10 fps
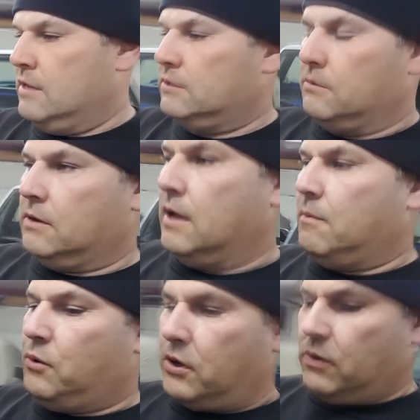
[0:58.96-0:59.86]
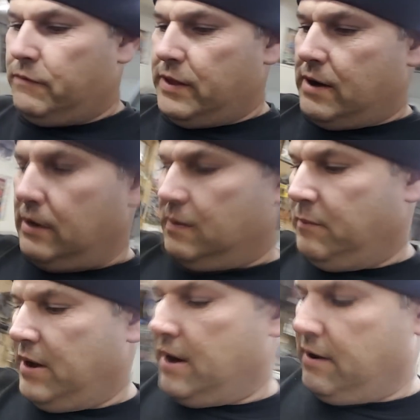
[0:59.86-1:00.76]
So I'll put it over there and
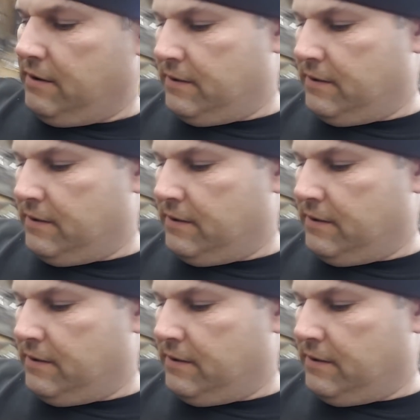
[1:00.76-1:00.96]
compare.